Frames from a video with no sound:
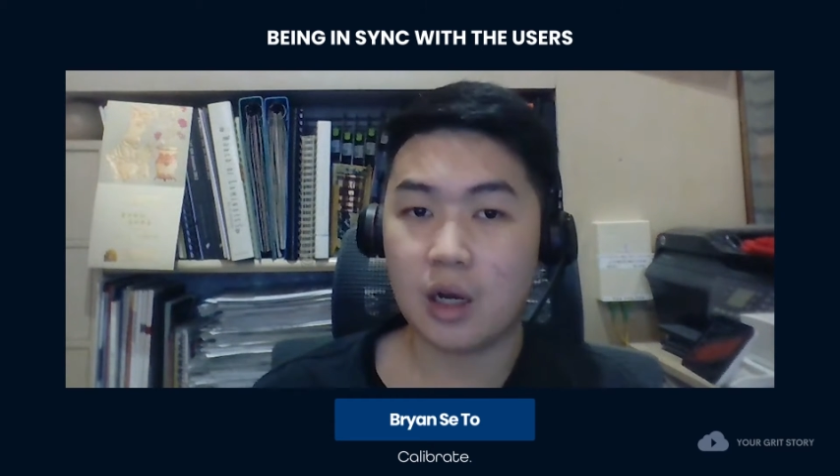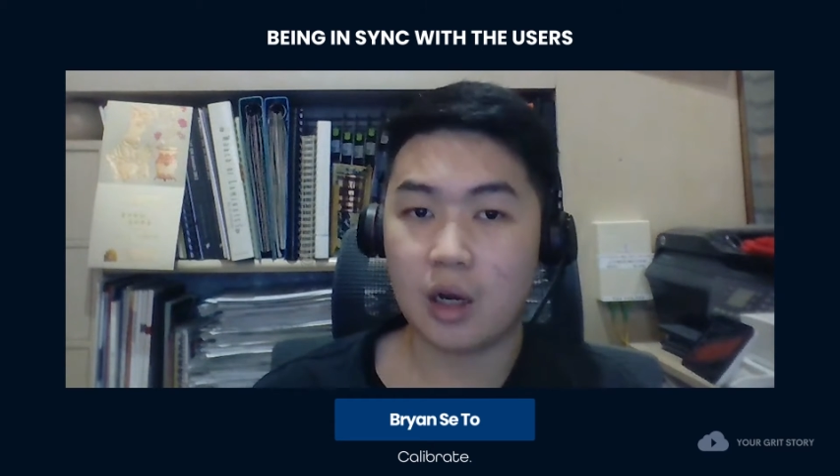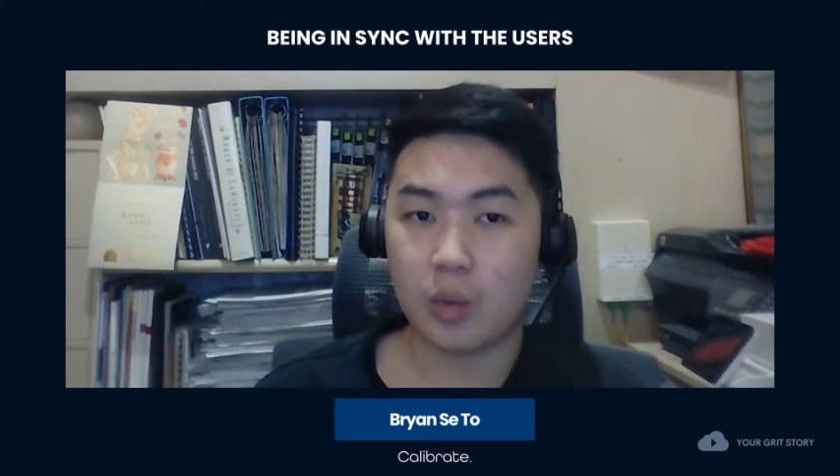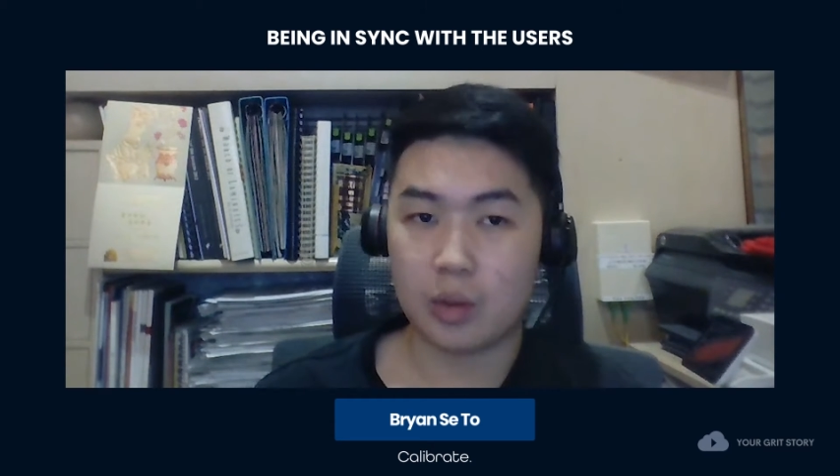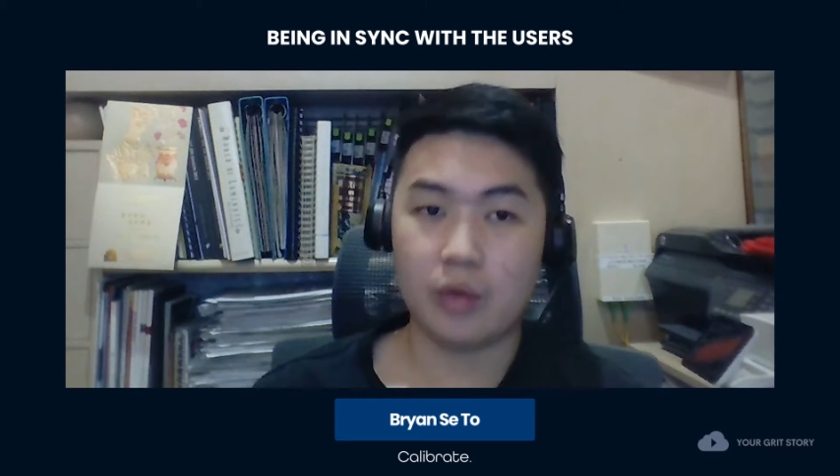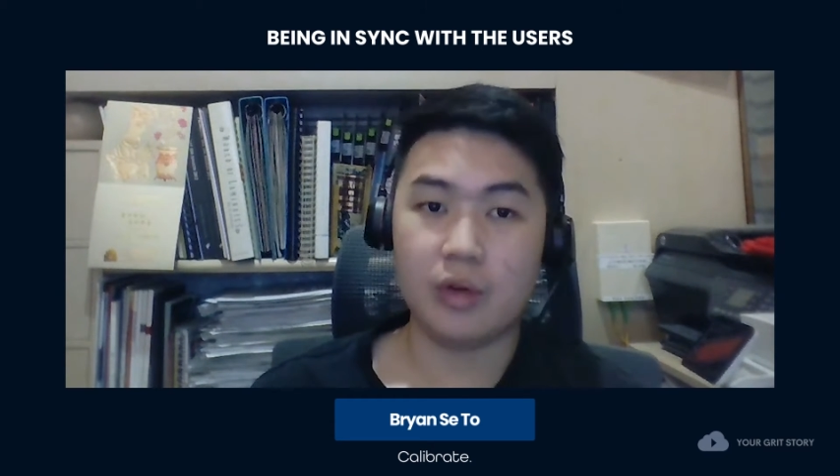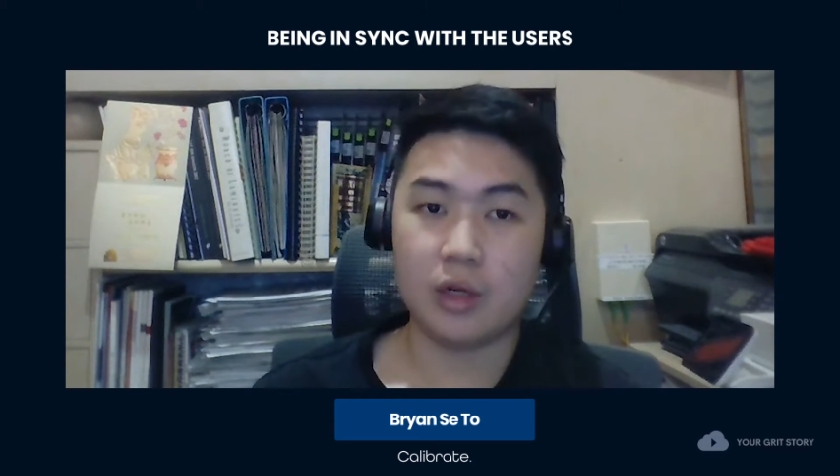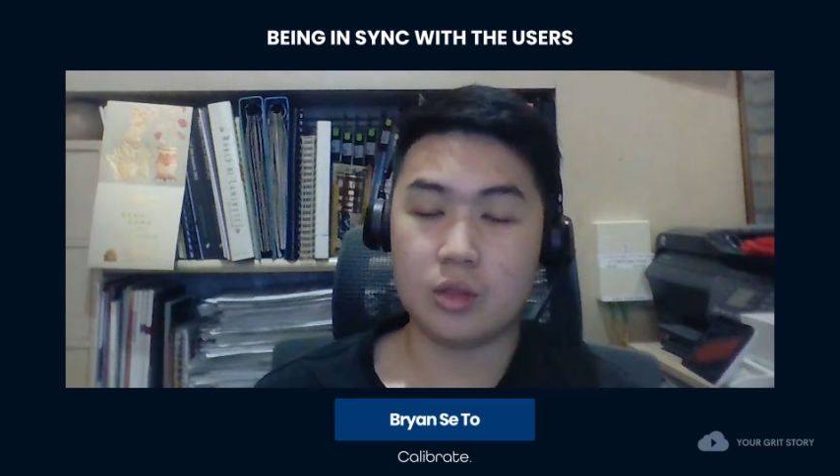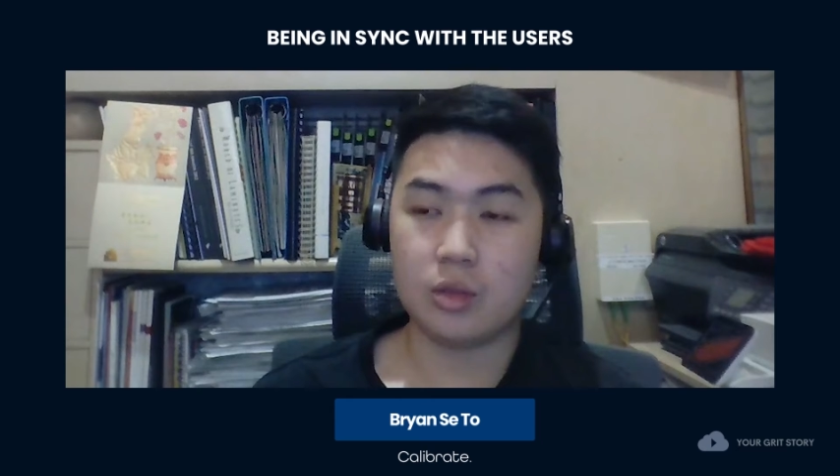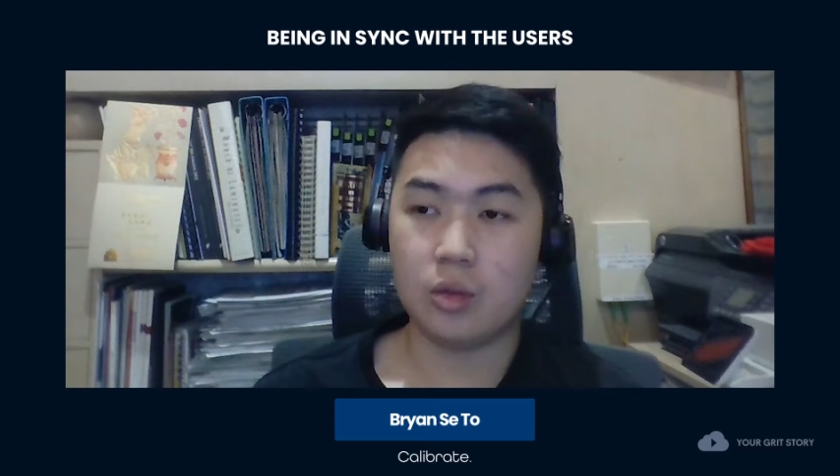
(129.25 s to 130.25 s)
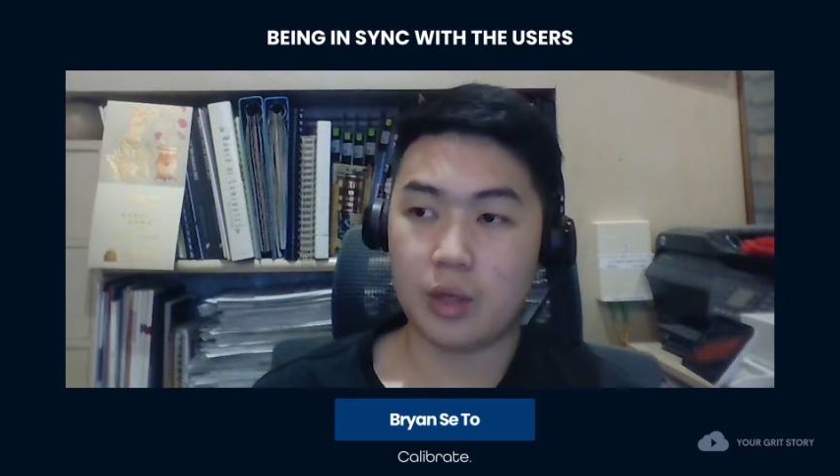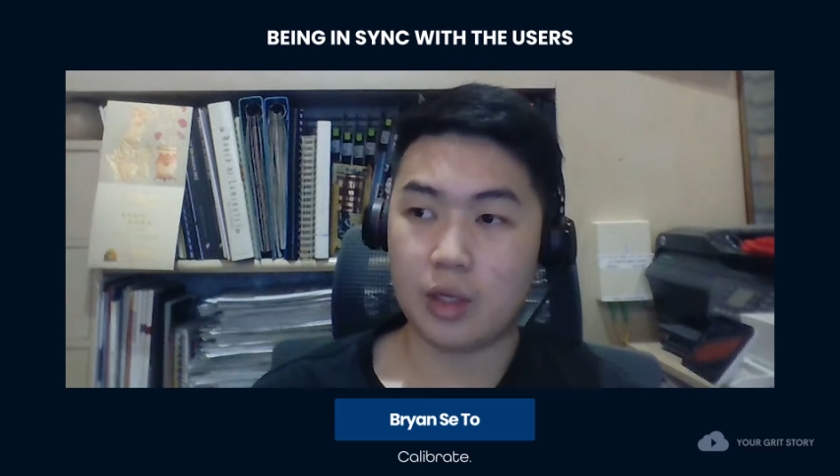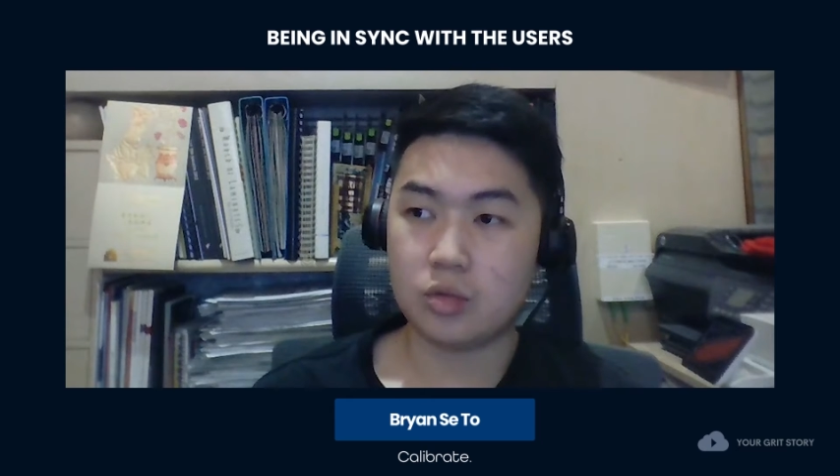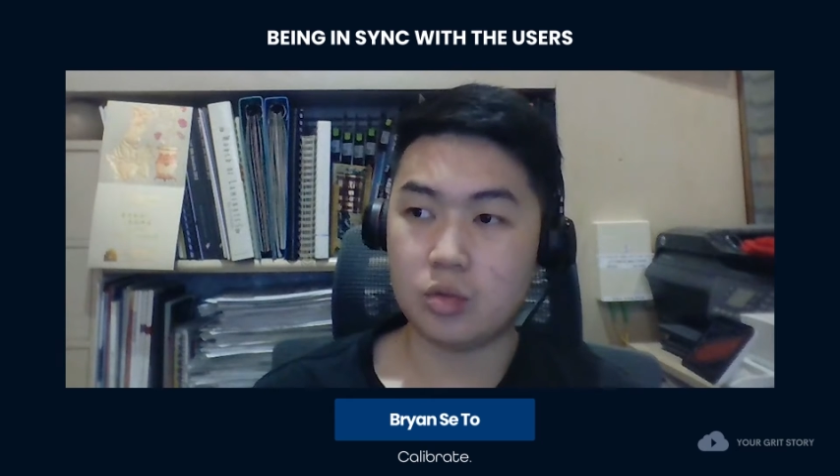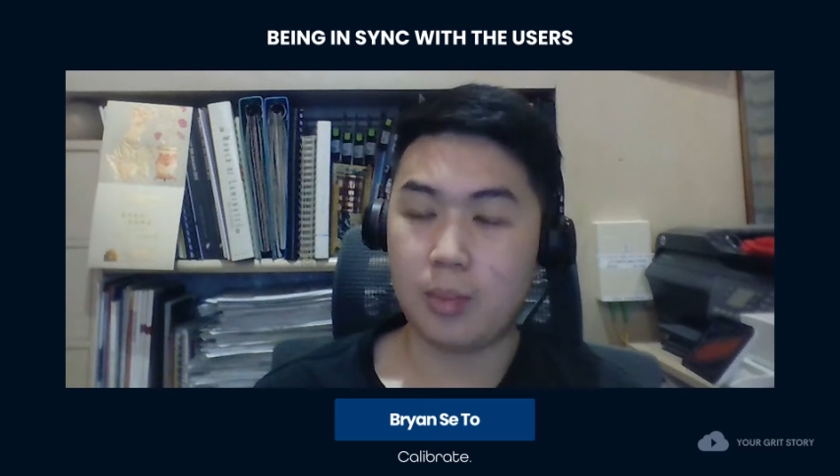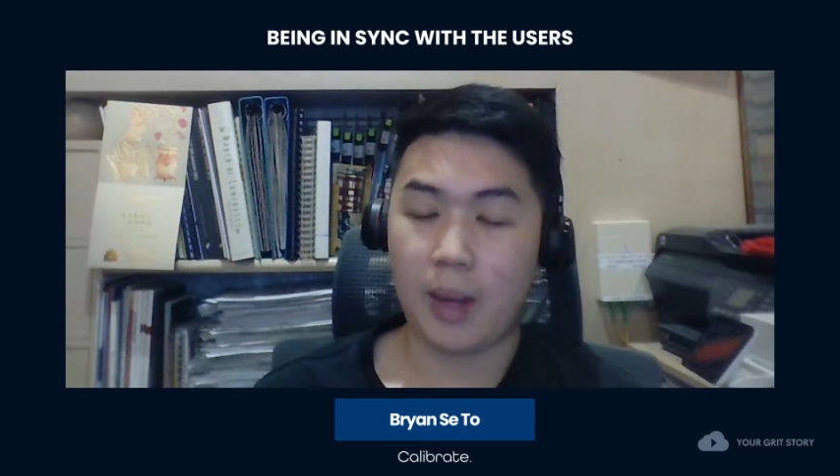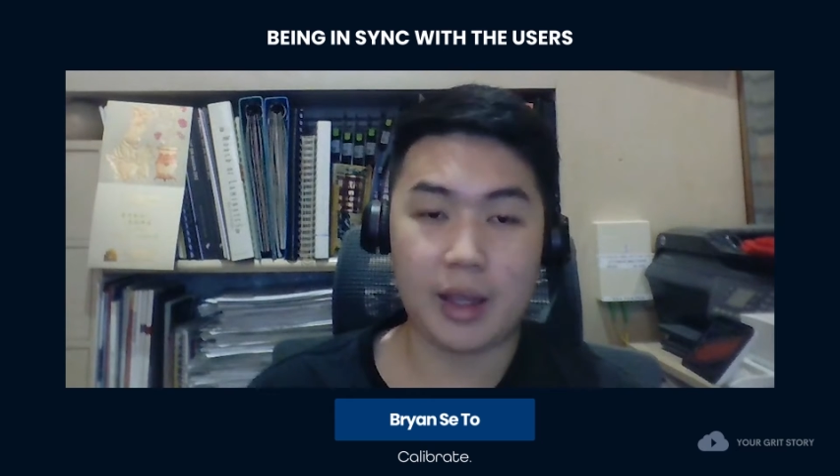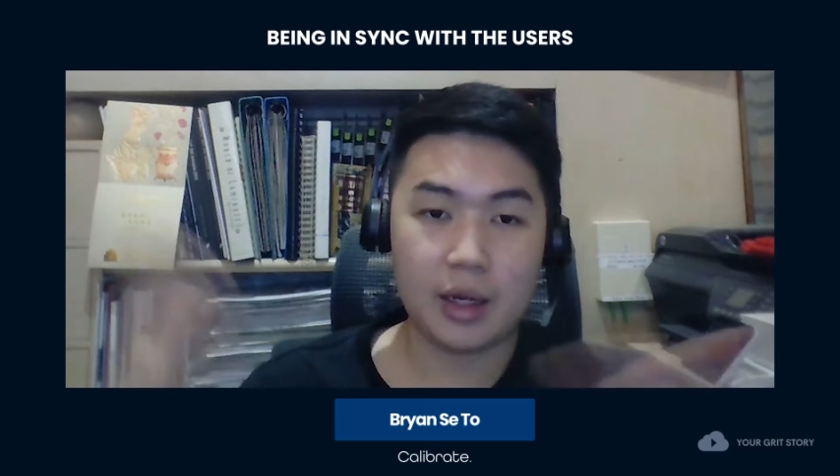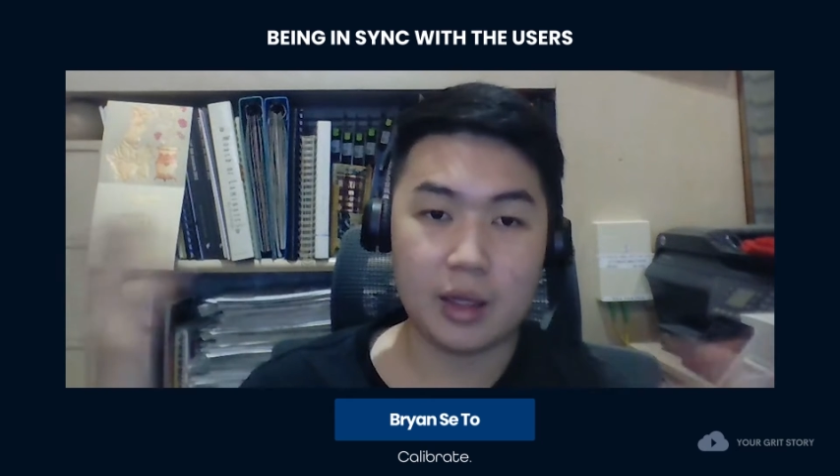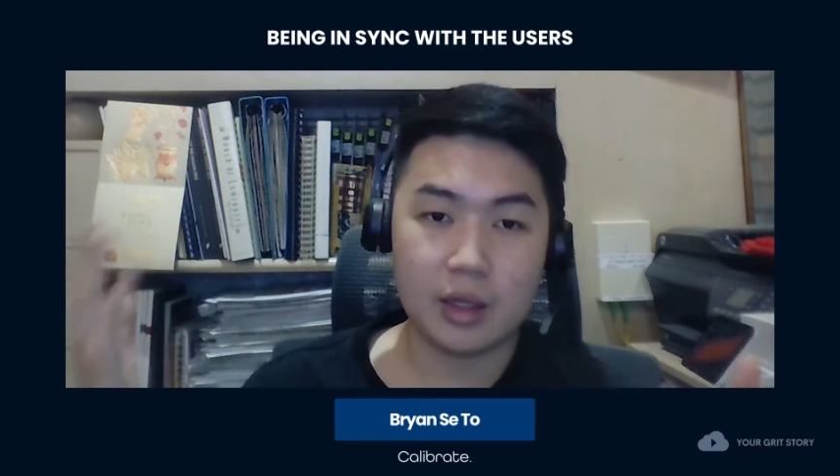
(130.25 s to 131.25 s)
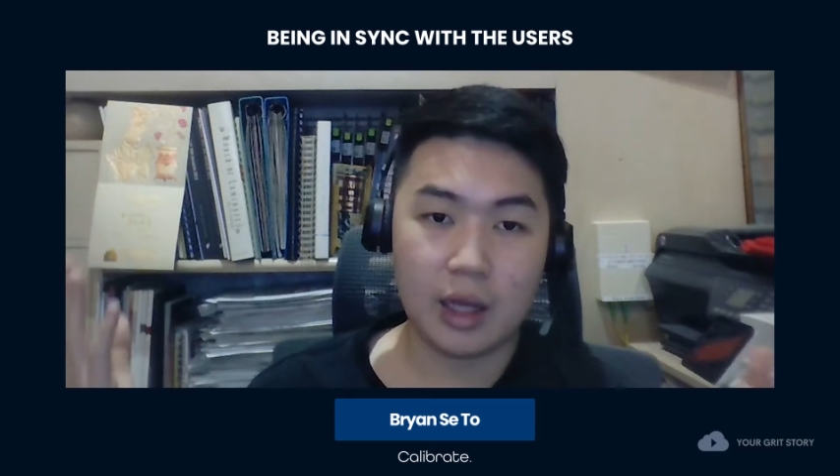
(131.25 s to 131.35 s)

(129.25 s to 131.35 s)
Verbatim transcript: Uh, we're not really looking to market